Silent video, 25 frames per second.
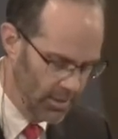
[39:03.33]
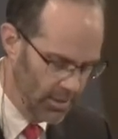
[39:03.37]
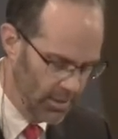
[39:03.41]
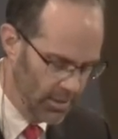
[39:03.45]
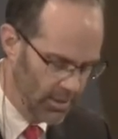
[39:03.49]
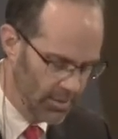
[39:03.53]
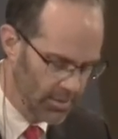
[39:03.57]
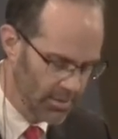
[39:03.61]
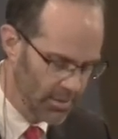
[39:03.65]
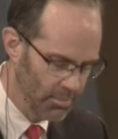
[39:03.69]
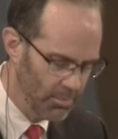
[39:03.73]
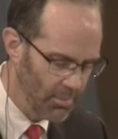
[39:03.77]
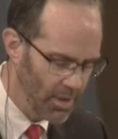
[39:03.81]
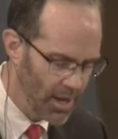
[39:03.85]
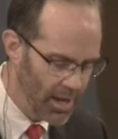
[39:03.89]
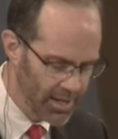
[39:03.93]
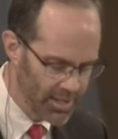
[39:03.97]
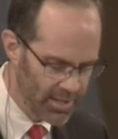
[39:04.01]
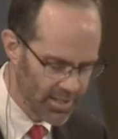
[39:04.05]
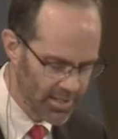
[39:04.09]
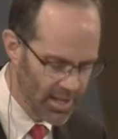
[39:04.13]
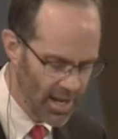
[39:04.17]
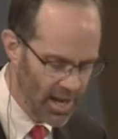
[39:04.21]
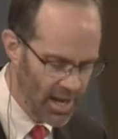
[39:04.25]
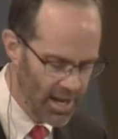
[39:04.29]
And my
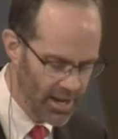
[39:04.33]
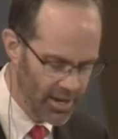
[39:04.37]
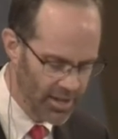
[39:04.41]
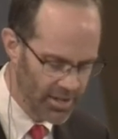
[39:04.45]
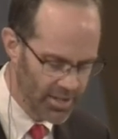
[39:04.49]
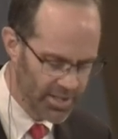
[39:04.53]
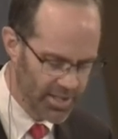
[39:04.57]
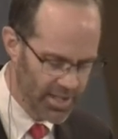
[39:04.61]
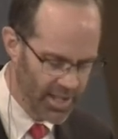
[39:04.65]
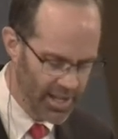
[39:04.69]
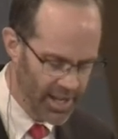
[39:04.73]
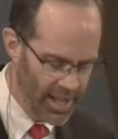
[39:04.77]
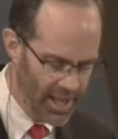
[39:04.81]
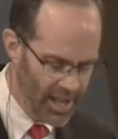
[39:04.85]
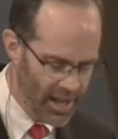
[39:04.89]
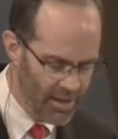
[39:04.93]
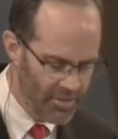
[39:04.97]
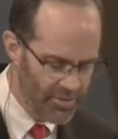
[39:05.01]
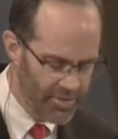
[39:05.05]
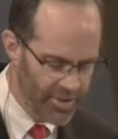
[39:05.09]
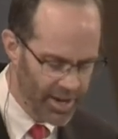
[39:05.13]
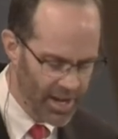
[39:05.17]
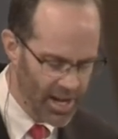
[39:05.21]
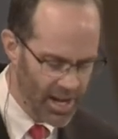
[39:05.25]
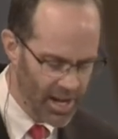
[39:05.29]
desire is that
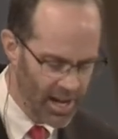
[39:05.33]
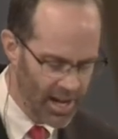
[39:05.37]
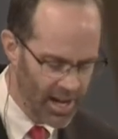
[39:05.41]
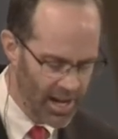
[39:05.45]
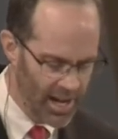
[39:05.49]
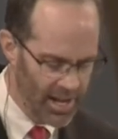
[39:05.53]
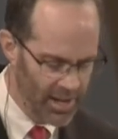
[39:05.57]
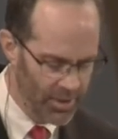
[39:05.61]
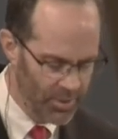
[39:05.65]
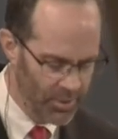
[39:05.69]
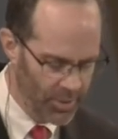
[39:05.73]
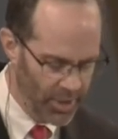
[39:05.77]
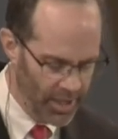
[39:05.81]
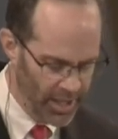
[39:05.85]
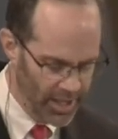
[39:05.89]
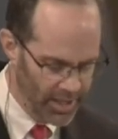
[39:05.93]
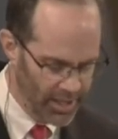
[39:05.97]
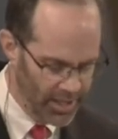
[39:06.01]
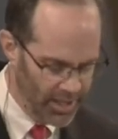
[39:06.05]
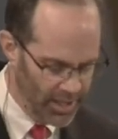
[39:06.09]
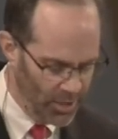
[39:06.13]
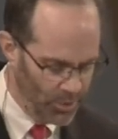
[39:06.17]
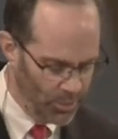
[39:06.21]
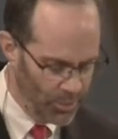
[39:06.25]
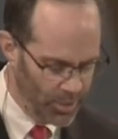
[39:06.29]
every eye eh,
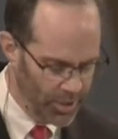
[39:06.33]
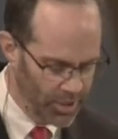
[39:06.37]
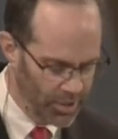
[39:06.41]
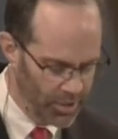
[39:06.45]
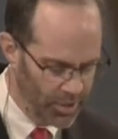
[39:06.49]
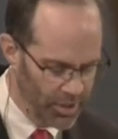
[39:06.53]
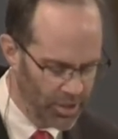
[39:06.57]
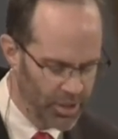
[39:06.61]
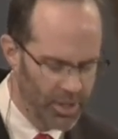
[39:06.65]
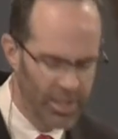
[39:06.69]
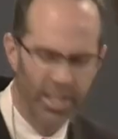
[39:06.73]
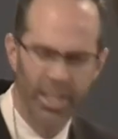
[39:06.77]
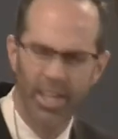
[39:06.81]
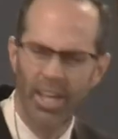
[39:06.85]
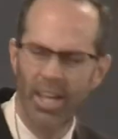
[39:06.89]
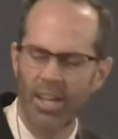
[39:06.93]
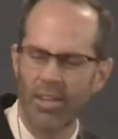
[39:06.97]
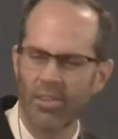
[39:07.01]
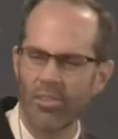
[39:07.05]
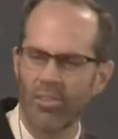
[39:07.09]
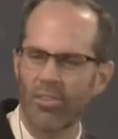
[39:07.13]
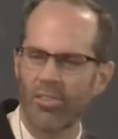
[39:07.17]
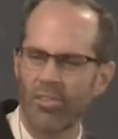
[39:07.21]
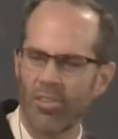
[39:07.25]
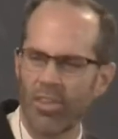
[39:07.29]
would look
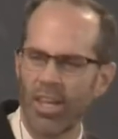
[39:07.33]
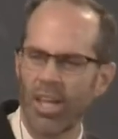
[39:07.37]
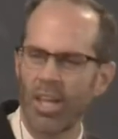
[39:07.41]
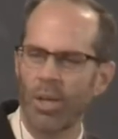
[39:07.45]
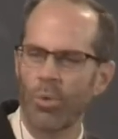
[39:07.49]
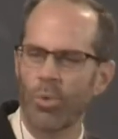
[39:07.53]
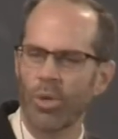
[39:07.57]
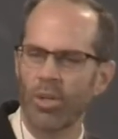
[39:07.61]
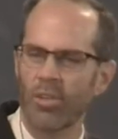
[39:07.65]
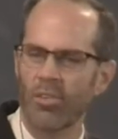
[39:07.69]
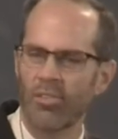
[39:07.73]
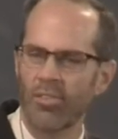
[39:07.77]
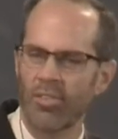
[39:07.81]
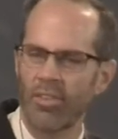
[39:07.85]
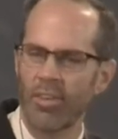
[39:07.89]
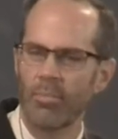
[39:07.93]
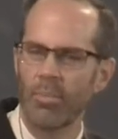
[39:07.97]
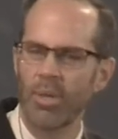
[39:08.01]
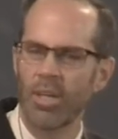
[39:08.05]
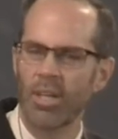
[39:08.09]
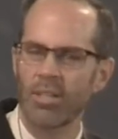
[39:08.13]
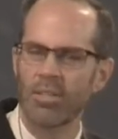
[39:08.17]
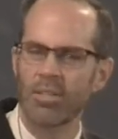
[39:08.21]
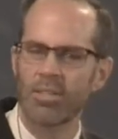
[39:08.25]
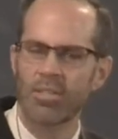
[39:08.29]
and see what
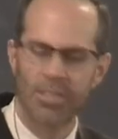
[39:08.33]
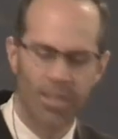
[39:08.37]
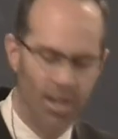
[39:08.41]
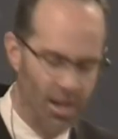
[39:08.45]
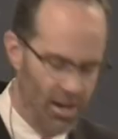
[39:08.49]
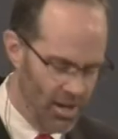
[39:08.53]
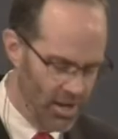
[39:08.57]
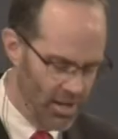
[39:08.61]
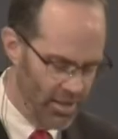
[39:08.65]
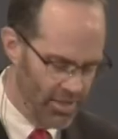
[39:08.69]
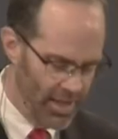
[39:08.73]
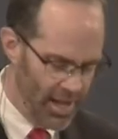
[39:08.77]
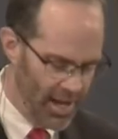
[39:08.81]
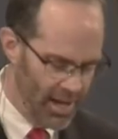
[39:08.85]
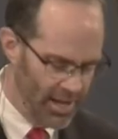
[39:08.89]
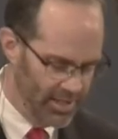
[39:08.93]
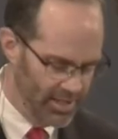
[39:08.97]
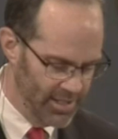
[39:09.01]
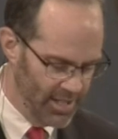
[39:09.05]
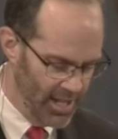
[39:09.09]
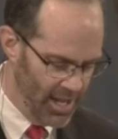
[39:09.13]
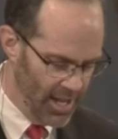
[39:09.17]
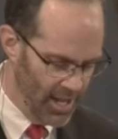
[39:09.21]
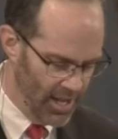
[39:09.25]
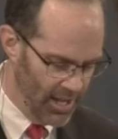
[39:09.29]
Simeon saw that
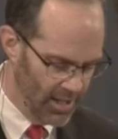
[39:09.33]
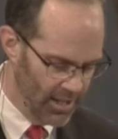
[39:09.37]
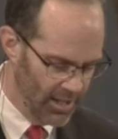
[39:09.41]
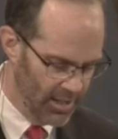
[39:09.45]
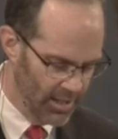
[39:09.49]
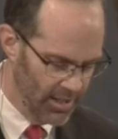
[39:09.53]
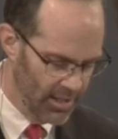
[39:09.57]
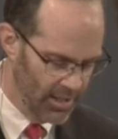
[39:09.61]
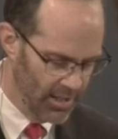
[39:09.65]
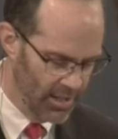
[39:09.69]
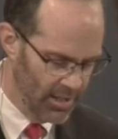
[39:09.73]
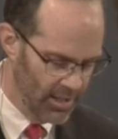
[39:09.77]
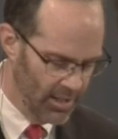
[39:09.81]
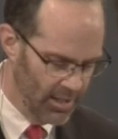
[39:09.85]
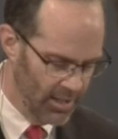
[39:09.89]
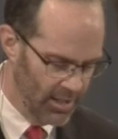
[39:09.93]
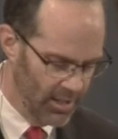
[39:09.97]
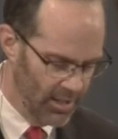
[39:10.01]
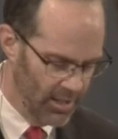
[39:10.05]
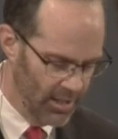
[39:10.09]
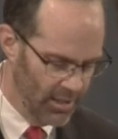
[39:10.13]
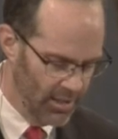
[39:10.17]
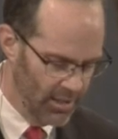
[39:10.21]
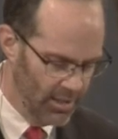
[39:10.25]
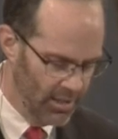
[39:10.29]
day,
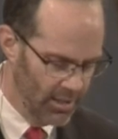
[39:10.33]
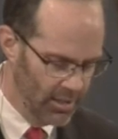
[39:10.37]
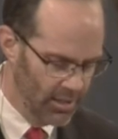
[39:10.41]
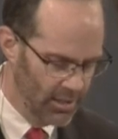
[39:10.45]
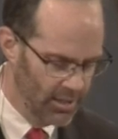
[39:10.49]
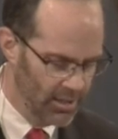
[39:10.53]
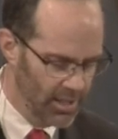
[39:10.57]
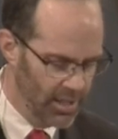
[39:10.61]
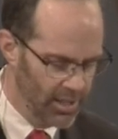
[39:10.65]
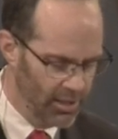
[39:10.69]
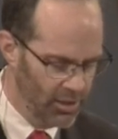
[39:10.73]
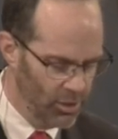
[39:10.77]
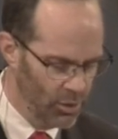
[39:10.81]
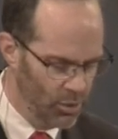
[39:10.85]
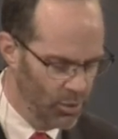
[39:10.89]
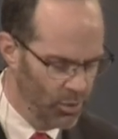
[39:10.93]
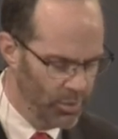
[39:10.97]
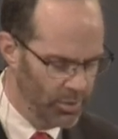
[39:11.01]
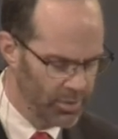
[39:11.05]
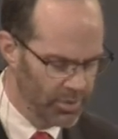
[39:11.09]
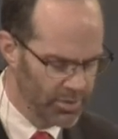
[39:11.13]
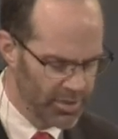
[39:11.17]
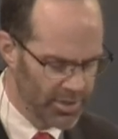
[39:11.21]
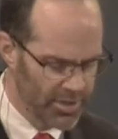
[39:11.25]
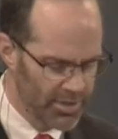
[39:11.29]
and that you
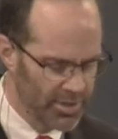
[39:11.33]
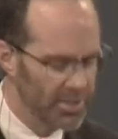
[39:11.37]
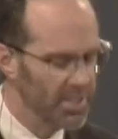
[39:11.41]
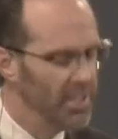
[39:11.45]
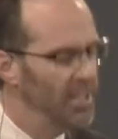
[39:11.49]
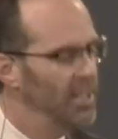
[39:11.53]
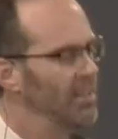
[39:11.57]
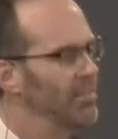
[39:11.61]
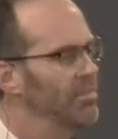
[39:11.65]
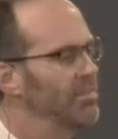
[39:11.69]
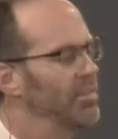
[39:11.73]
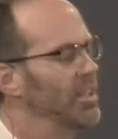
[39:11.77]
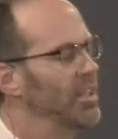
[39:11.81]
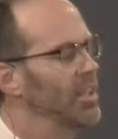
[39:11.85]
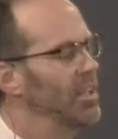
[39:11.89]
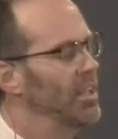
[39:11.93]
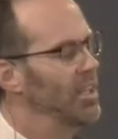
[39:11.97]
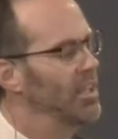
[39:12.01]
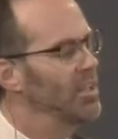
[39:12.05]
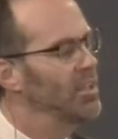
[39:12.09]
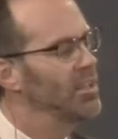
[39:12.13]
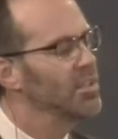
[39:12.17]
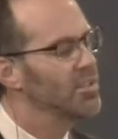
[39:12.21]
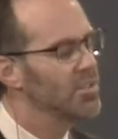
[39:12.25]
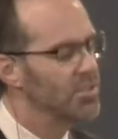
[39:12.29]
would receive the
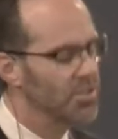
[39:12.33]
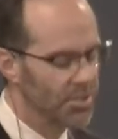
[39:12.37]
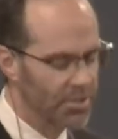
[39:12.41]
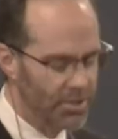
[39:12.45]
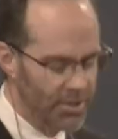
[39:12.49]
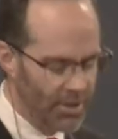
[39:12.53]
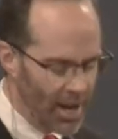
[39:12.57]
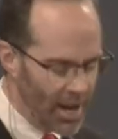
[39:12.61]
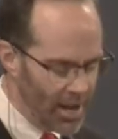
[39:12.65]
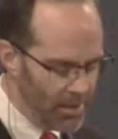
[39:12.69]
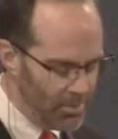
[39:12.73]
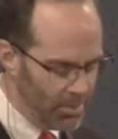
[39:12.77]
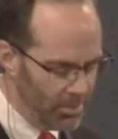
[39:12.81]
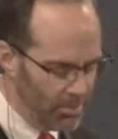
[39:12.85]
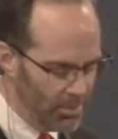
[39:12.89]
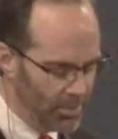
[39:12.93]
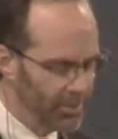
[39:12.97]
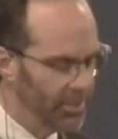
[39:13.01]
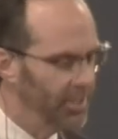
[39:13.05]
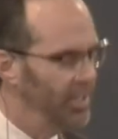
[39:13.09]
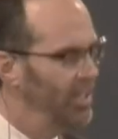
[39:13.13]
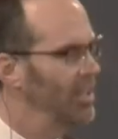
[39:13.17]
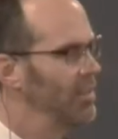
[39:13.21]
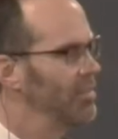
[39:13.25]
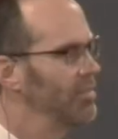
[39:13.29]
indescribable
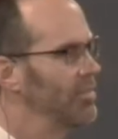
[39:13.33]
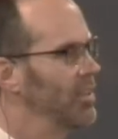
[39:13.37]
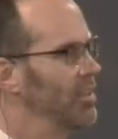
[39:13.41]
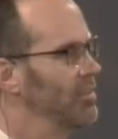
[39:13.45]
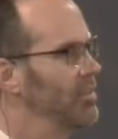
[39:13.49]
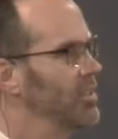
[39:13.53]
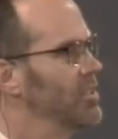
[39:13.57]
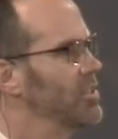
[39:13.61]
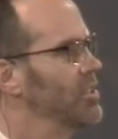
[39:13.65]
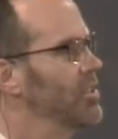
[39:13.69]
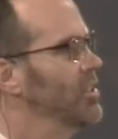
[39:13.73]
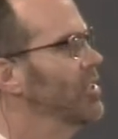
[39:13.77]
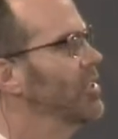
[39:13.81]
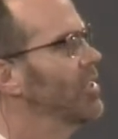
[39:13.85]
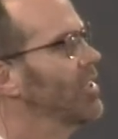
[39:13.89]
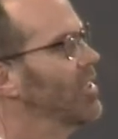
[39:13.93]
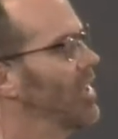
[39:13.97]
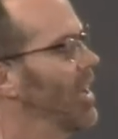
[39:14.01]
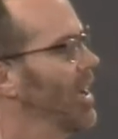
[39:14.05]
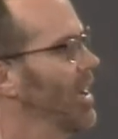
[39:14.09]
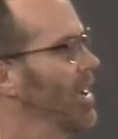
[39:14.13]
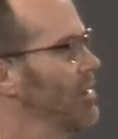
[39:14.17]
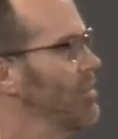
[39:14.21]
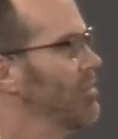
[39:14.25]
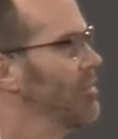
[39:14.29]
gift of eternal
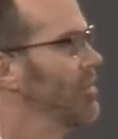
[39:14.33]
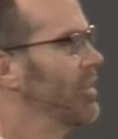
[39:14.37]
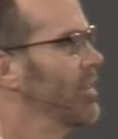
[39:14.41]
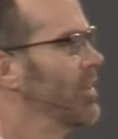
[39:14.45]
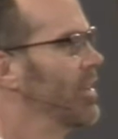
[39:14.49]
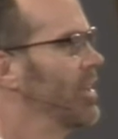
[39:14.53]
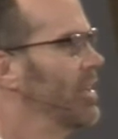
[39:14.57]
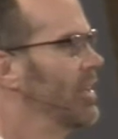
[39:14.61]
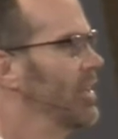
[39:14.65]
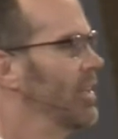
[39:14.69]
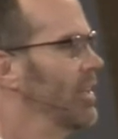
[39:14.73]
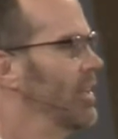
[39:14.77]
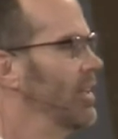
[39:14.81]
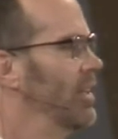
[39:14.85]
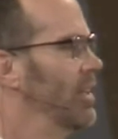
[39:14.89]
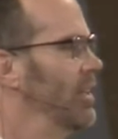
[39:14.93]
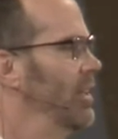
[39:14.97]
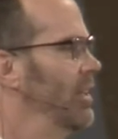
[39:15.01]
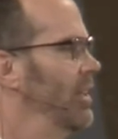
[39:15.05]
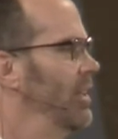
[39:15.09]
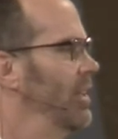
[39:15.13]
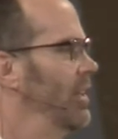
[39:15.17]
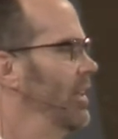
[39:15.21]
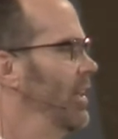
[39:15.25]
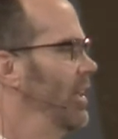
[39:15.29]
life
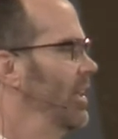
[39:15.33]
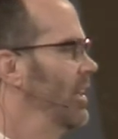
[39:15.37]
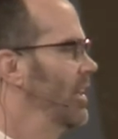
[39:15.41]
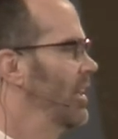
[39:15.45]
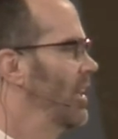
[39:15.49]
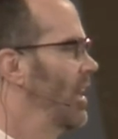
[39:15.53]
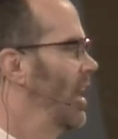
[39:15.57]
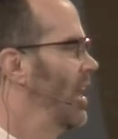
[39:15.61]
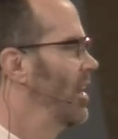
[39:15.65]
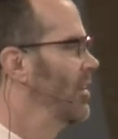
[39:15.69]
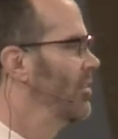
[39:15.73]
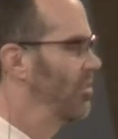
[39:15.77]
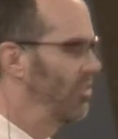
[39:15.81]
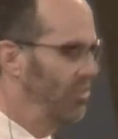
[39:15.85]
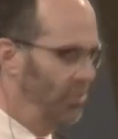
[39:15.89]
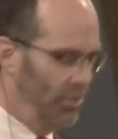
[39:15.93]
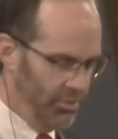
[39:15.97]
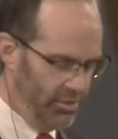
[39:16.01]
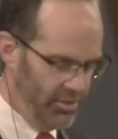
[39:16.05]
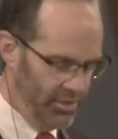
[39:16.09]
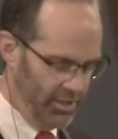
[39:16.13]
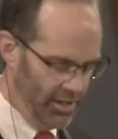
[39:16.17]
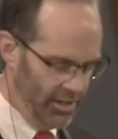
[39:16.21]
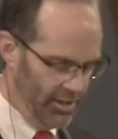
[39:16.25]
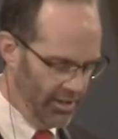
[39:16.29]
in God's
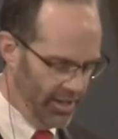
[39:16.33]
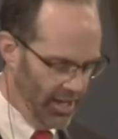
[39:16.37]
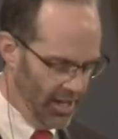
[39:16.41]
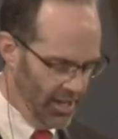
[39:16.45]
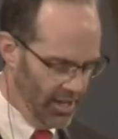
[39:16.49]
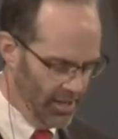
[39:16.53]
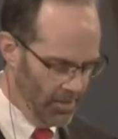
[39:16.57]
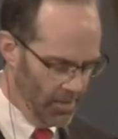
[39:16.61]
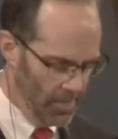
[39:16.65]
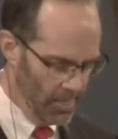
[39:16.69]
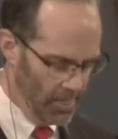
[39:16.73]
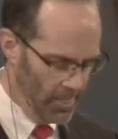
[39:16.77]
soterion.